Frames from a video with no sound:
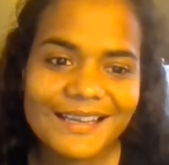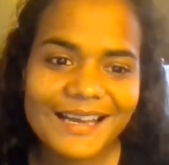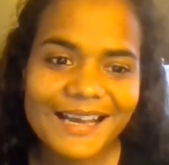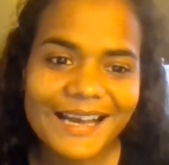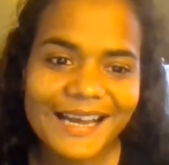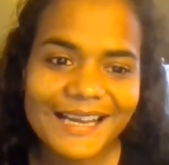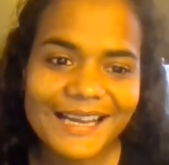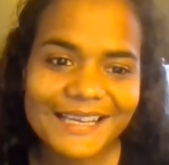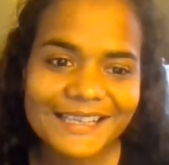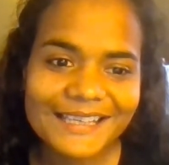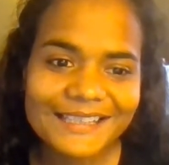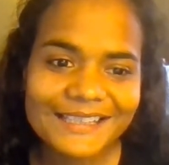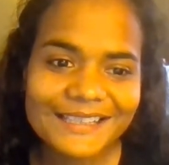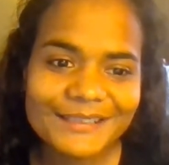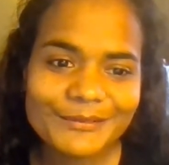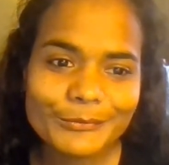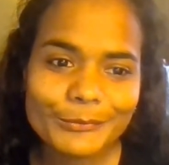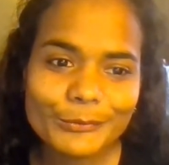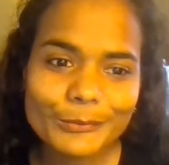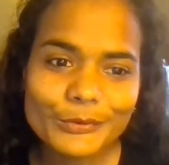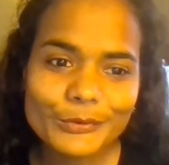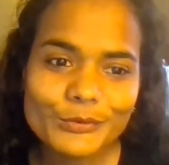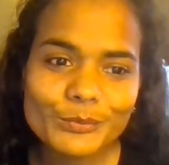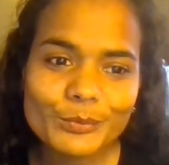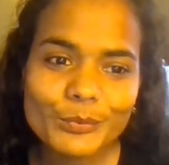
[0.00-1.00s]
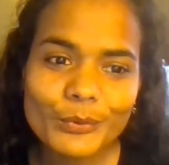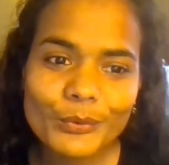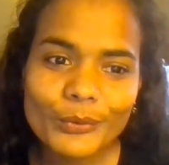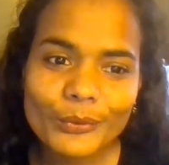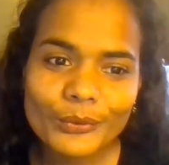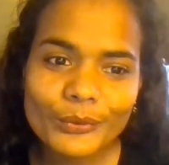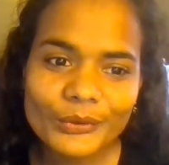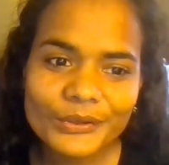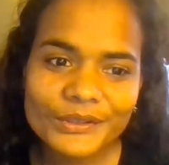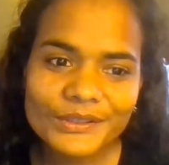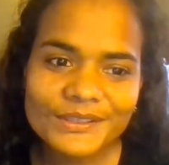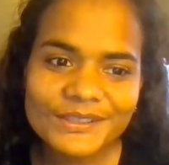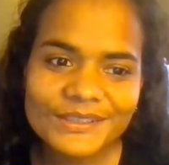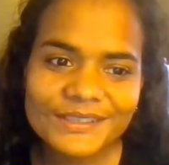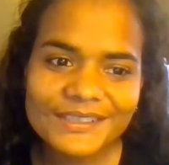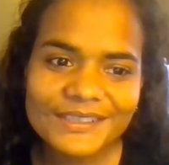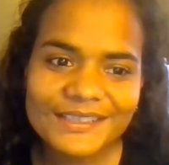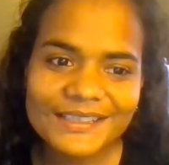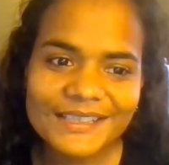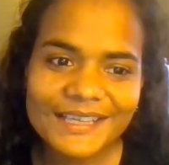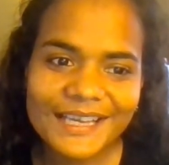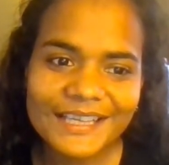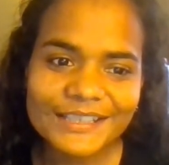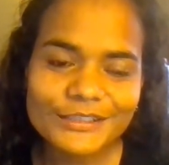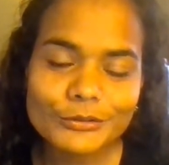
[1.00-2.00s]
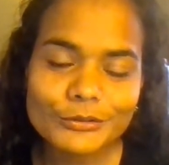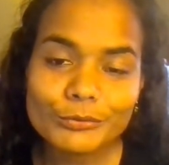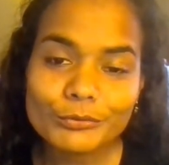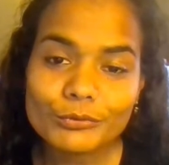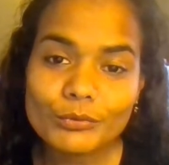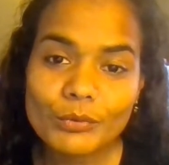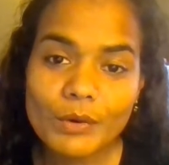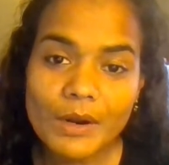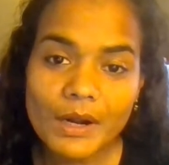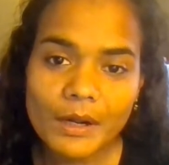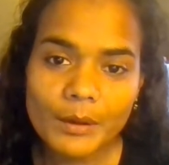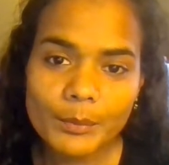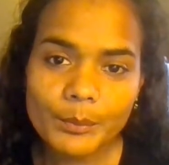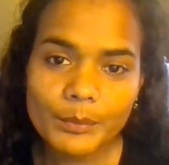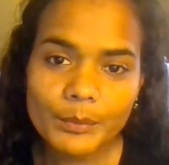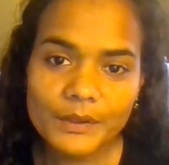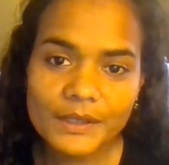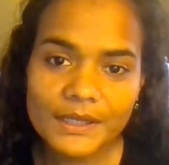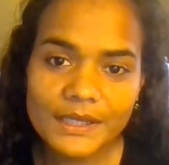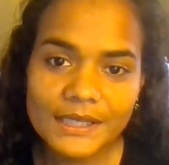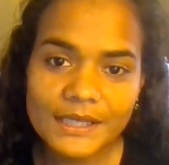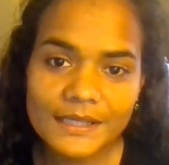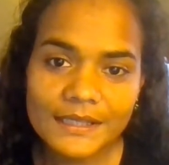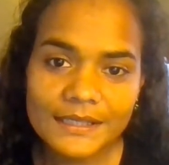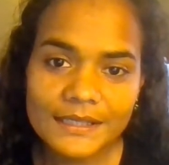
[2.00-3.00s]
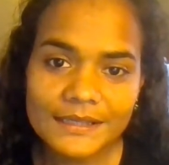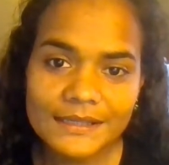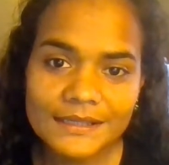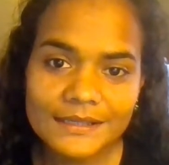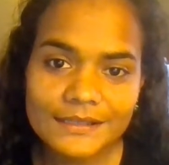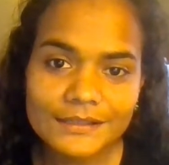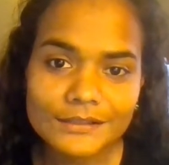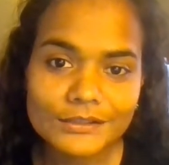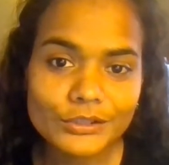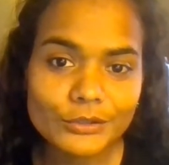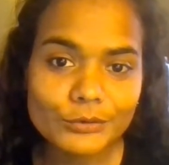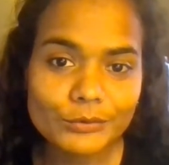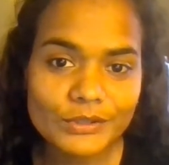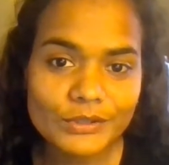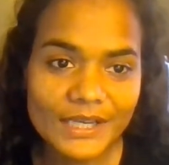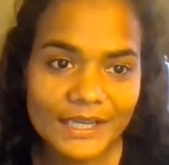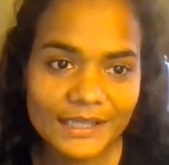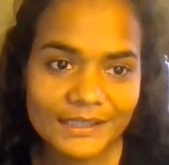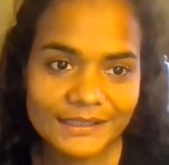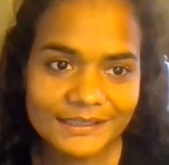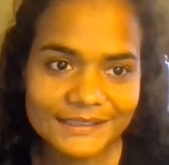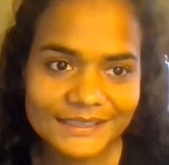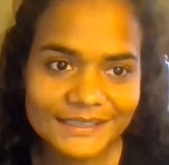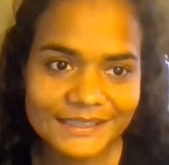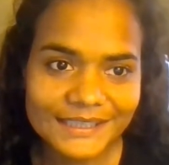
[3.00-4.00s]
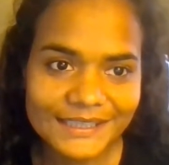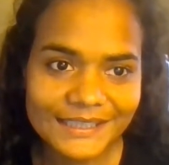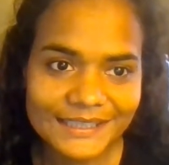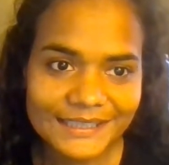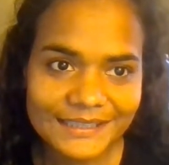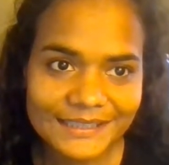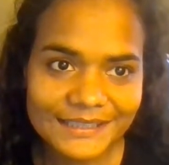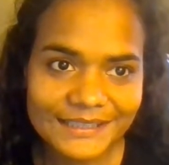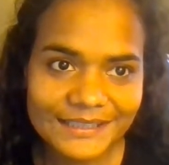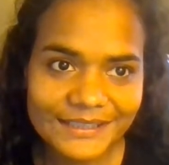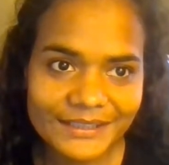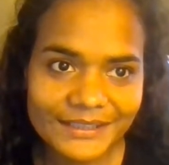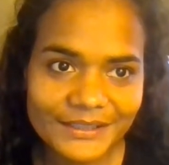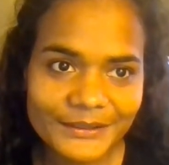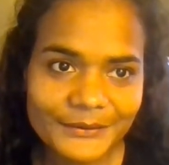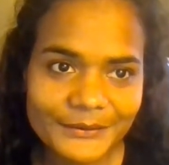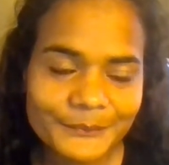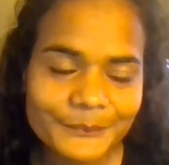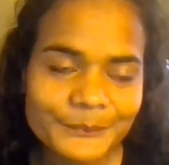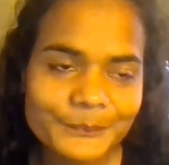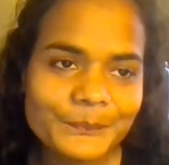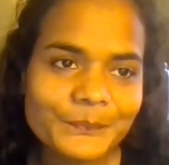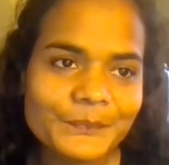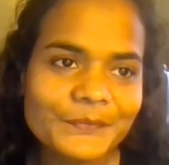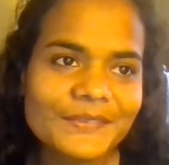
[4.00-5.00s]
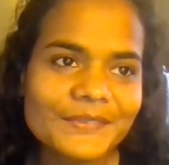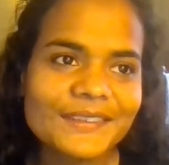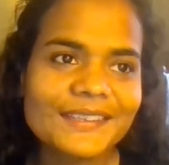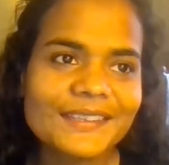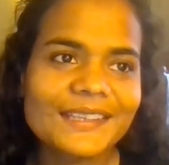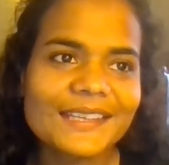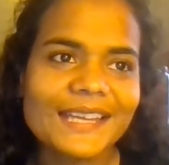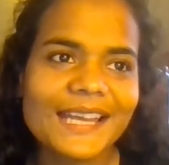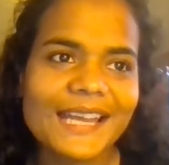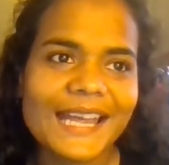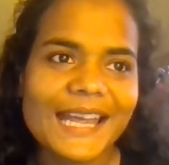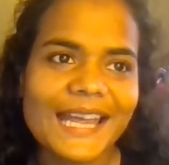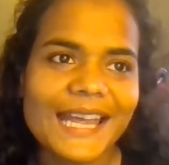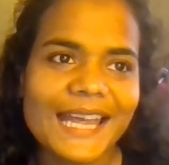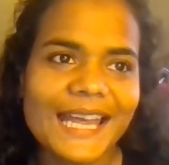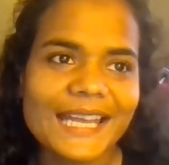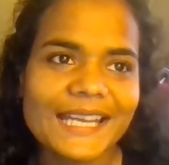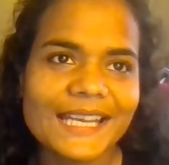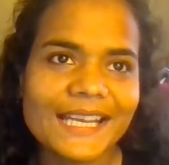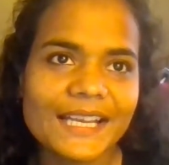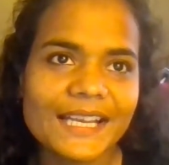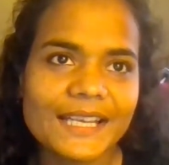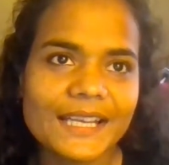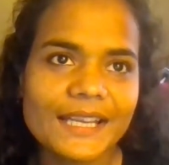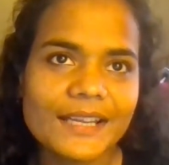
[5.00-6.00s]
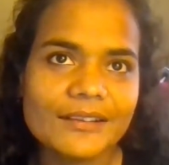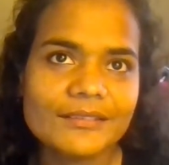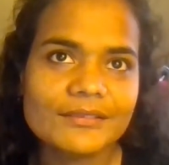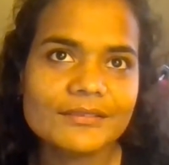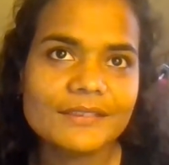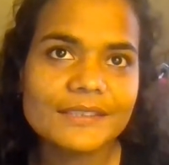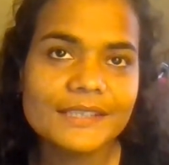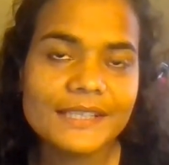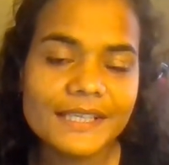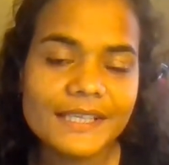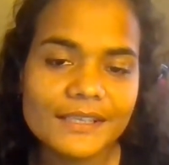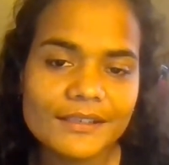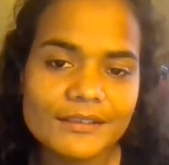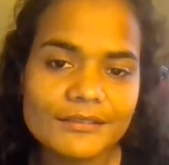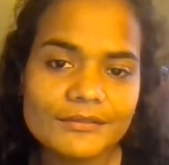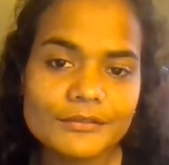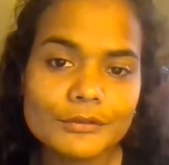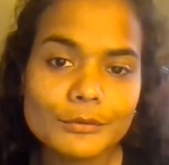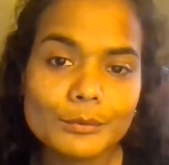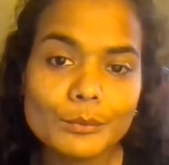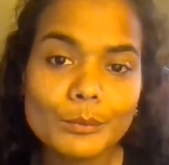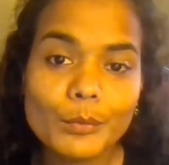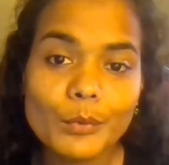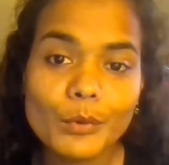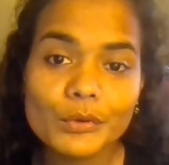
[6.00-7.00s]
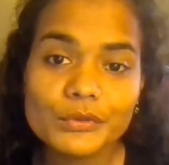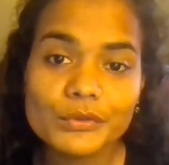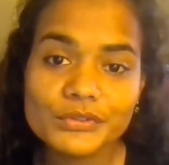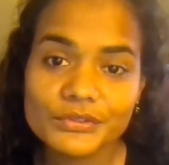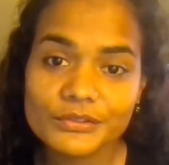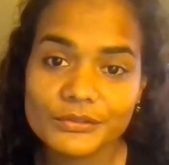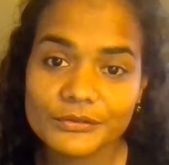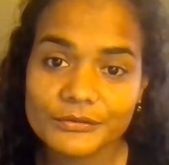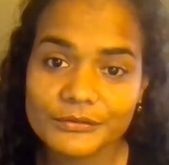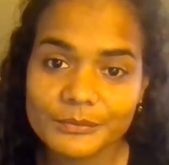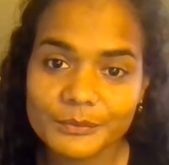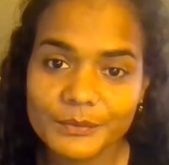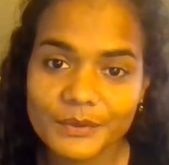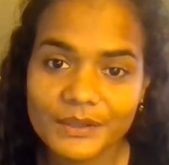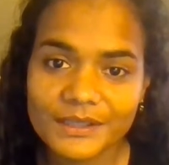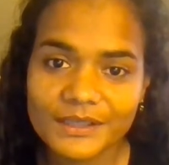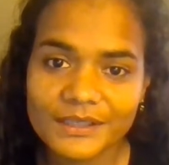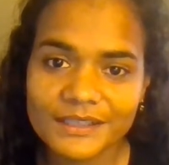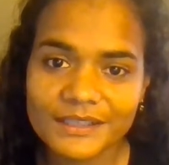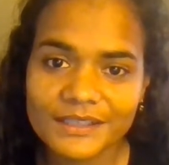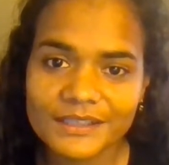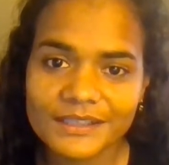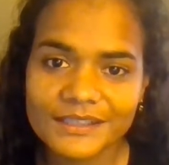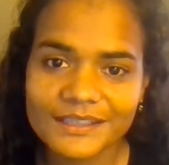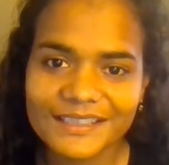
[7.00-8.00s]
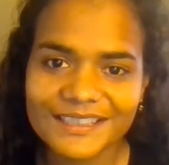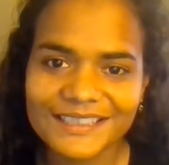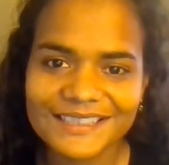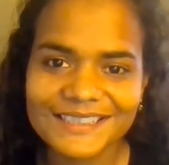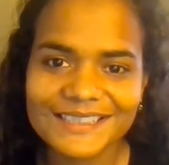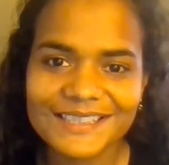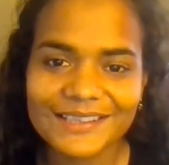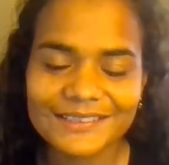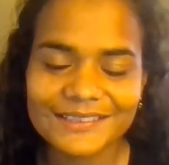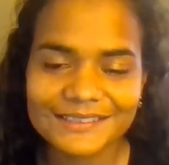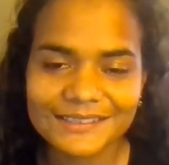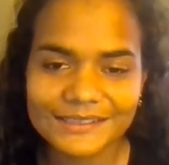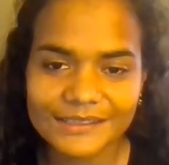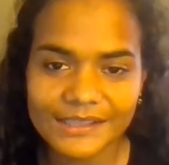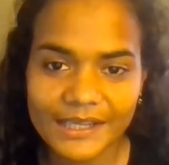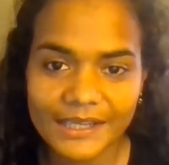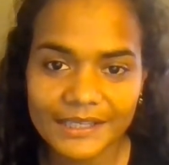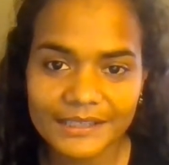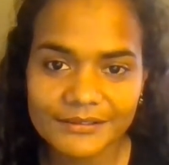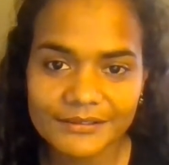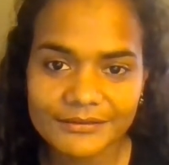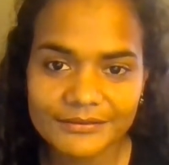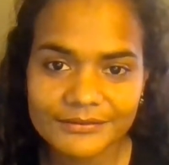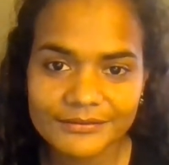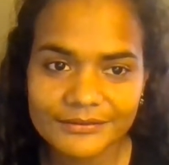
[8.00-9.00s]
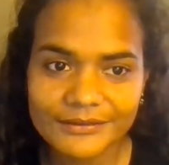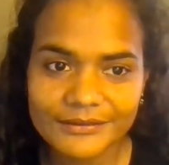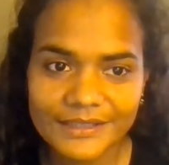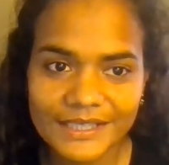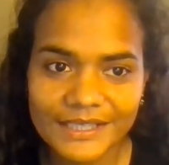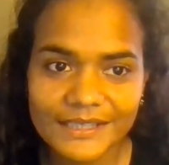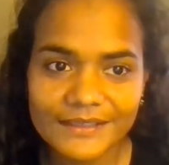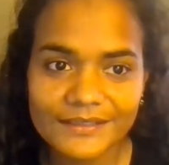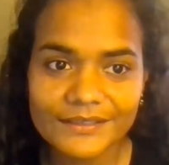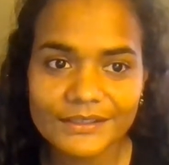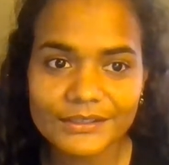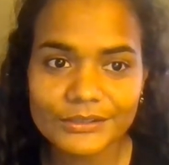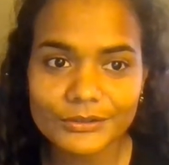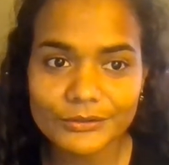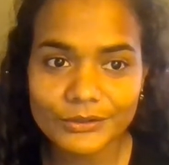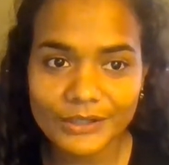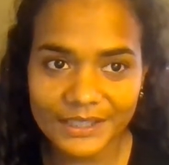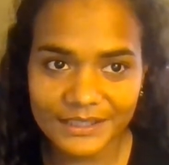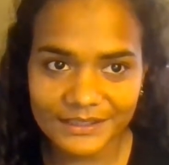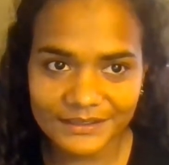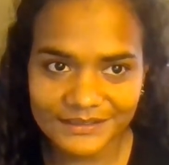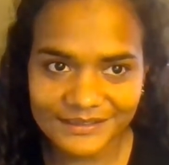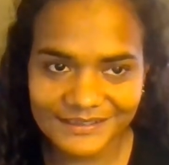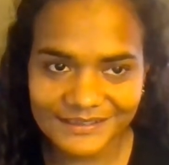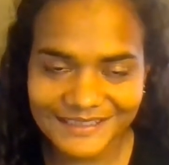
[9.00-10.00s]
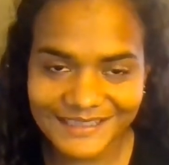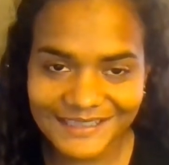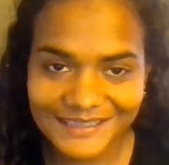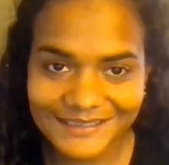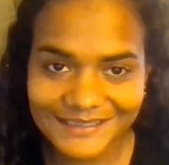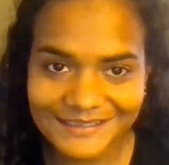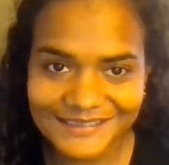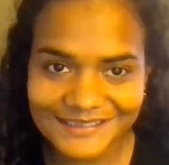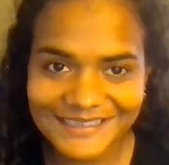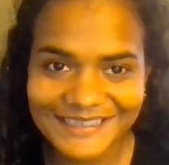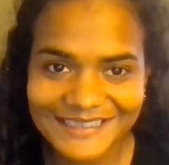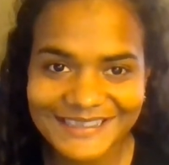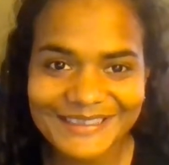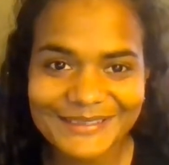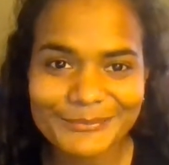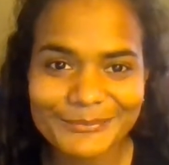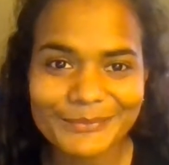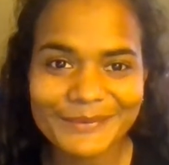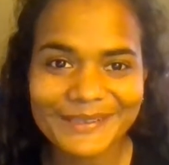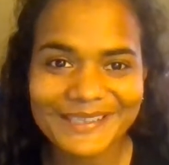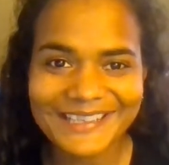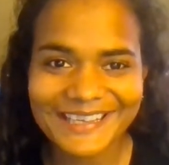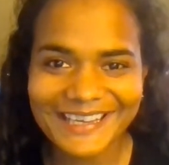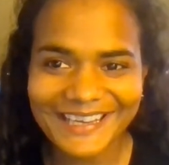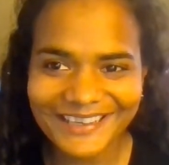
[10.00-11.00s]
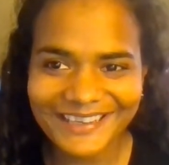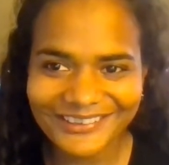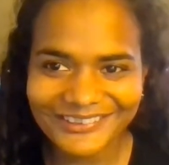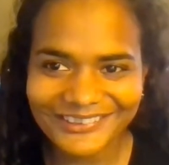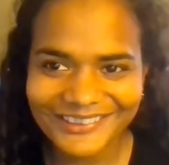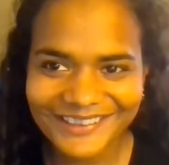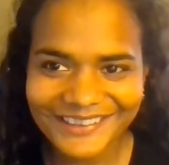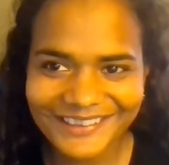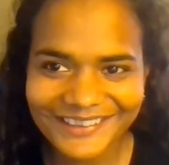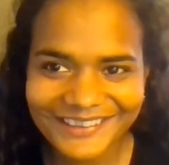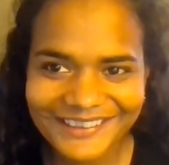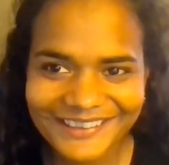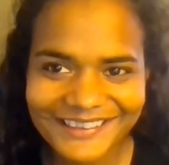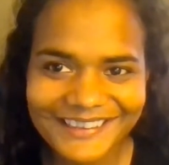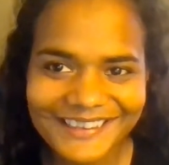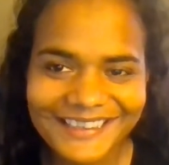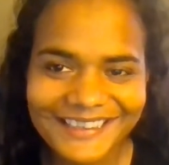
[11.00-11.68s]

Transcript: I was born and grew up in New Delhi, India, and I have lived most of my adult life in the United States, in the Bay Area.